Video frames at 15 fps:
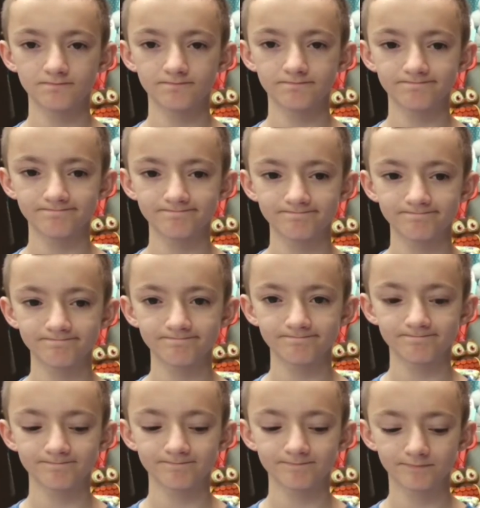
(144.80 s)

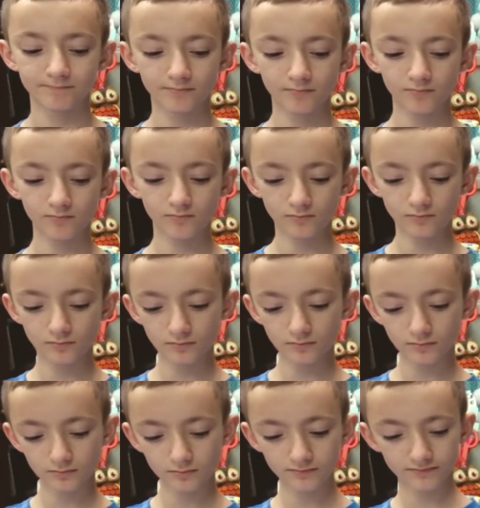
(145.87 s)

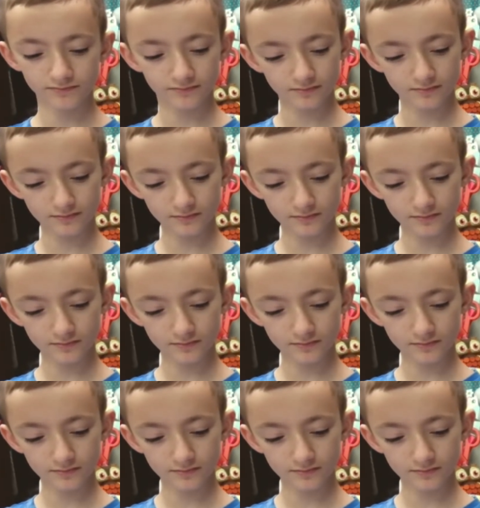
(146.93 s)
[no speech]